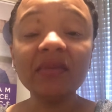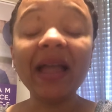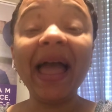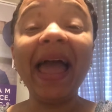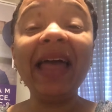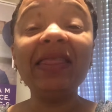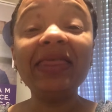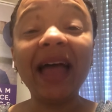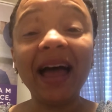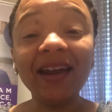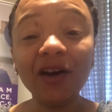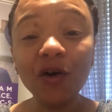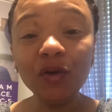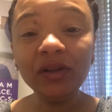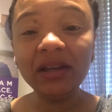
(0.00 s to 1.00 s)
And not
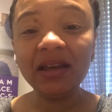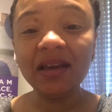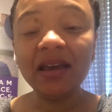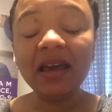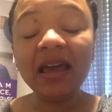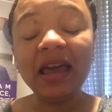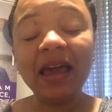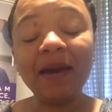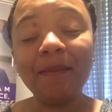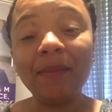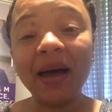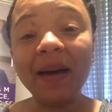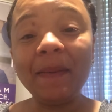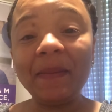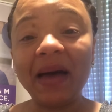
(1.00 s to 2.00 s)
only, in
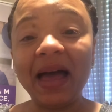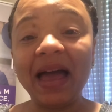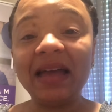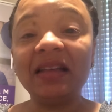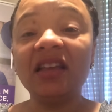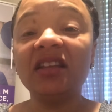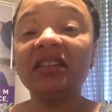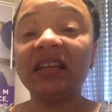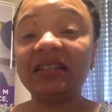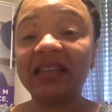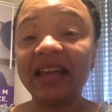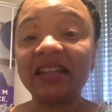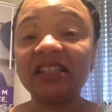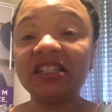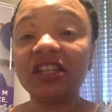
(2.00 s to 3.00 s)
my mind, does
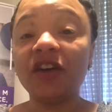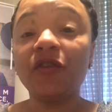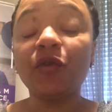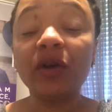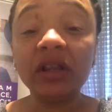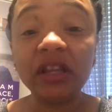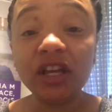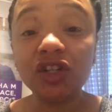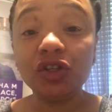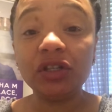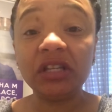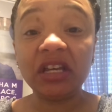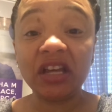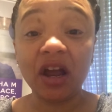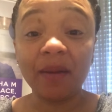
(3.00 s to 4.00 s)
that suffering lead you
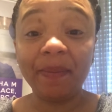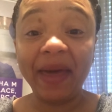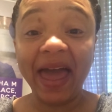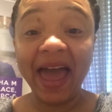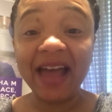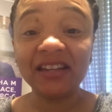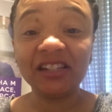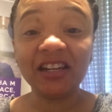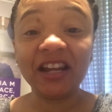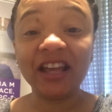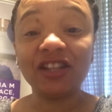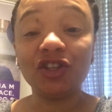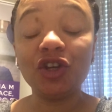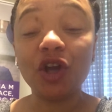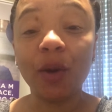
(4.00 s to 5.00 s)
to your passion
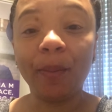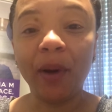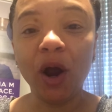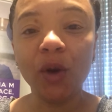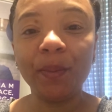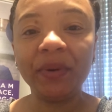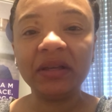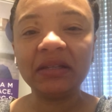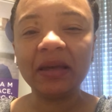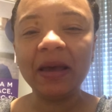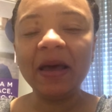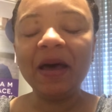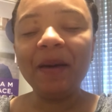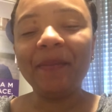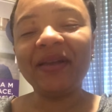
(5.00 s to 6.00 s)
and to your purpose,
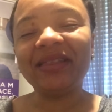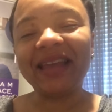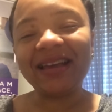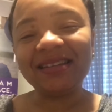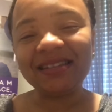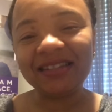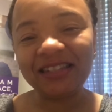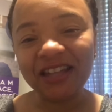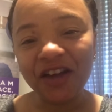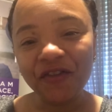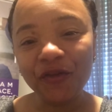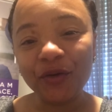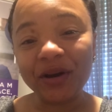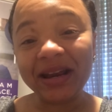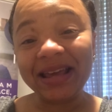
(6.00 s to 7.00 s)
but that
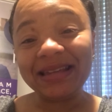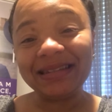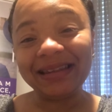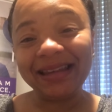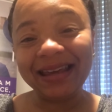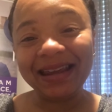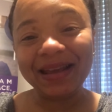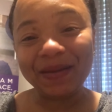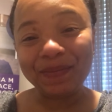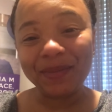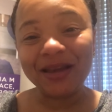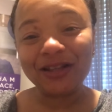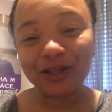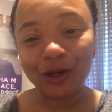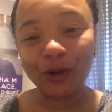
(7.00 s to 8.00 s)
suffering is leading
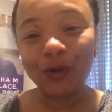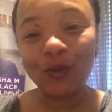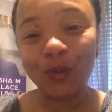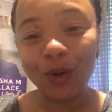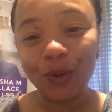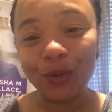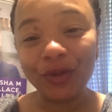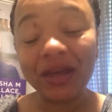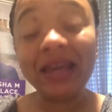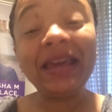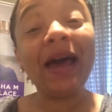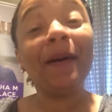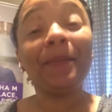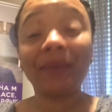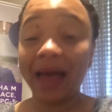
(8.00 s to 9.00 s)
me to growth.
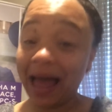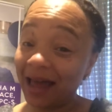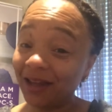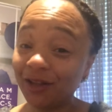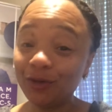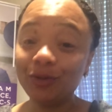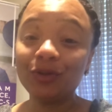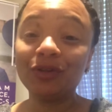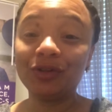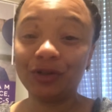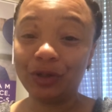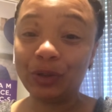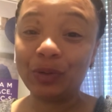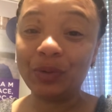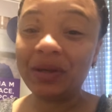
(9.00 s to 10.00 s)
Yep, I lose
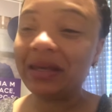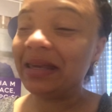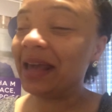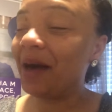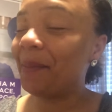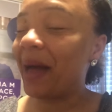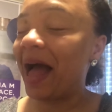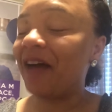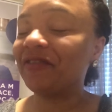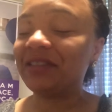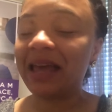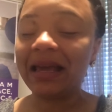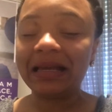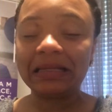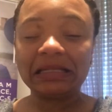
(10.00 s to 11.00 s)
too. Yep, I've
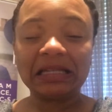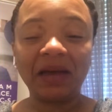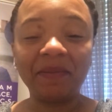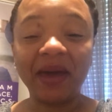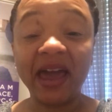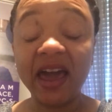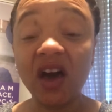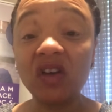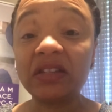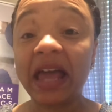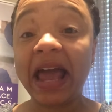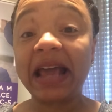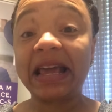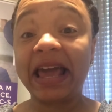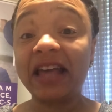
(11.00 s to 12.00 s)
taken some L's.
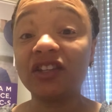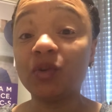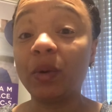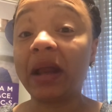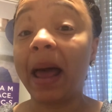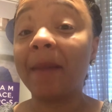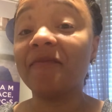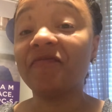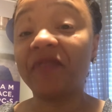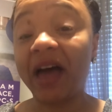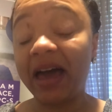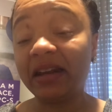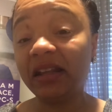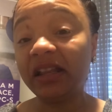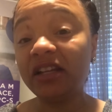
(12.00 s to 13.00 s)
And guess what? I'm
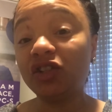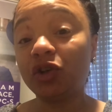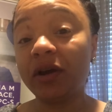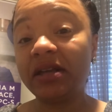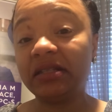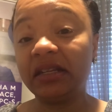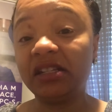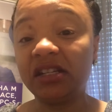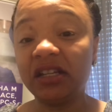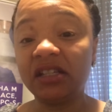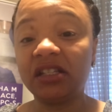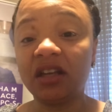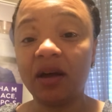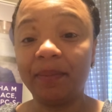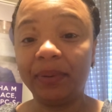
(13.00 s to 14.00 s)
finally
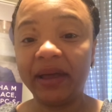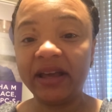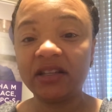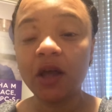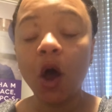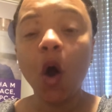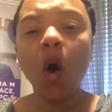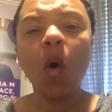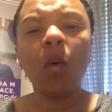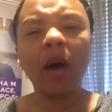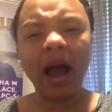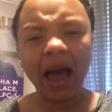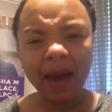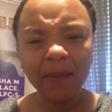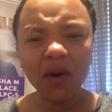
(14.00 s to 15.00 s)
transitioning to a place
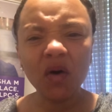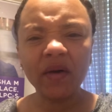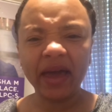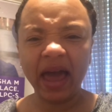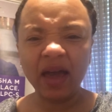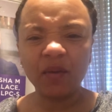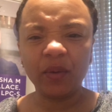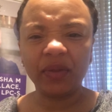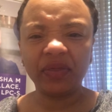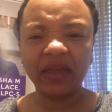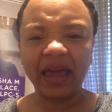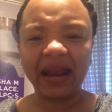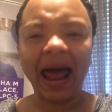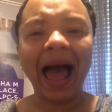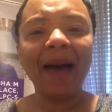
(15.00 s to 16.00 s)
where I'm okay with
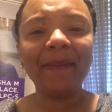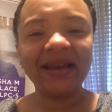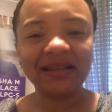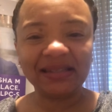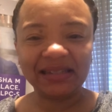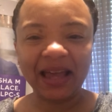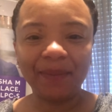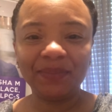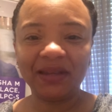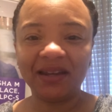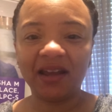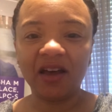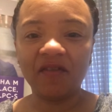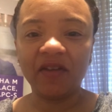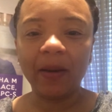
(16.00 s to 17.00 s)
that. I'm
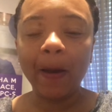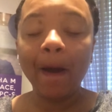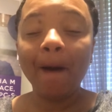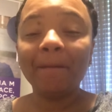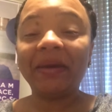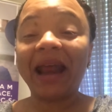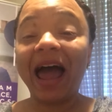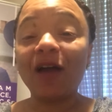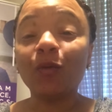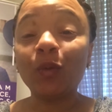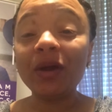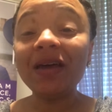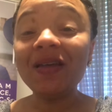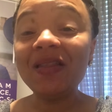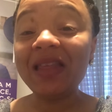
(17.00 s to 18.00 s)
accepting of it. But I
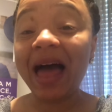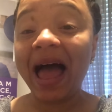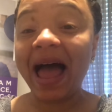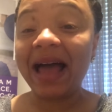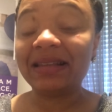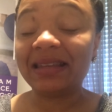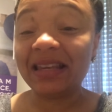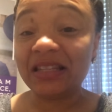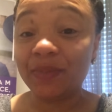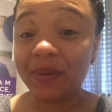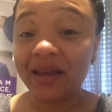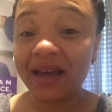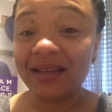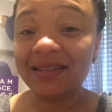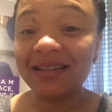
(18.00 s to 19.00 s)
realize it's
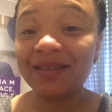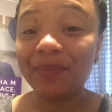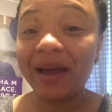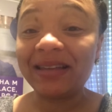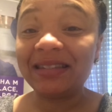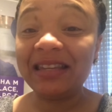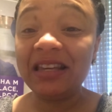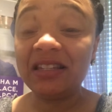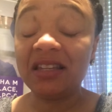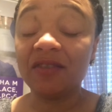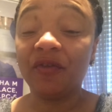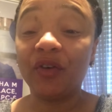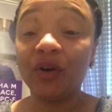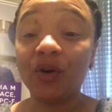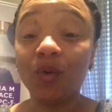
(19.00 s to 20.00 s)
because it's my
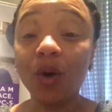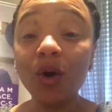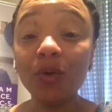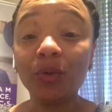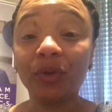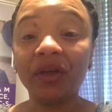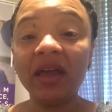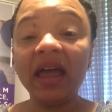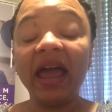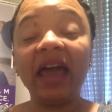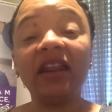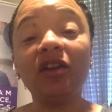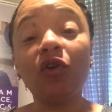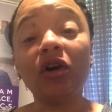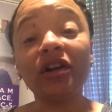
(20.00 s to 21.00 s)
season for growth.
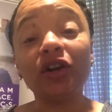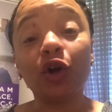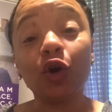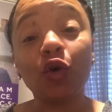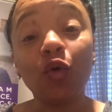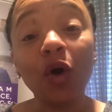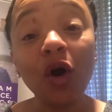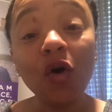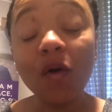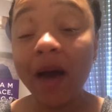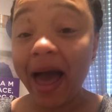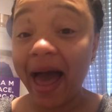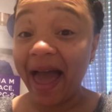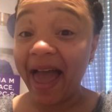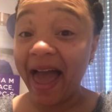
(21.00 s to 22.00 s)
And in order to
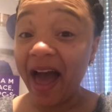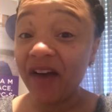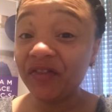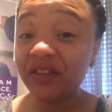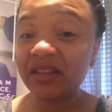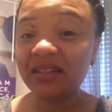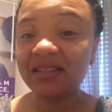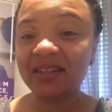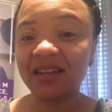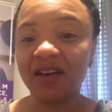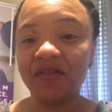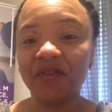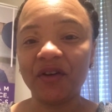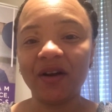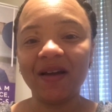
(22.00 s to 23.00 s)
grow, I have to
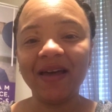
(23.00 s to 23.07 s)
suffer.